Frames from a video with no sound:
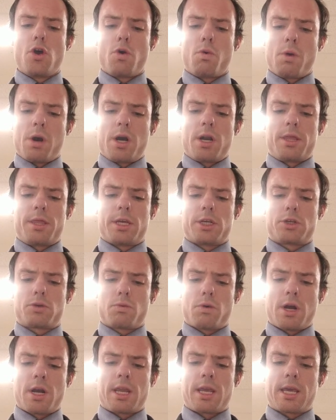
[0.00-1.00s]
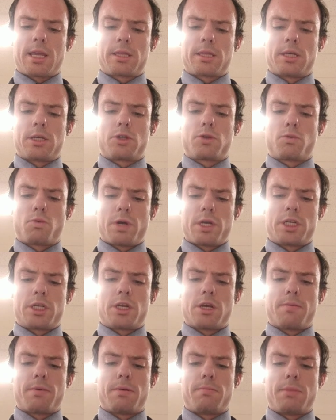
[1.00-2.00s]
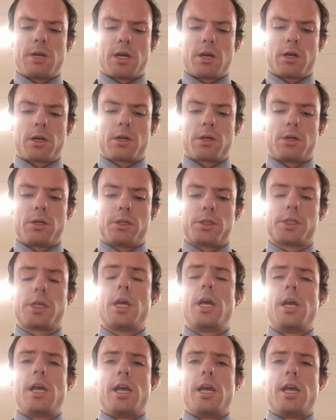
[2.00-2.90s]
"Where did this one get this wisdom and miracles?"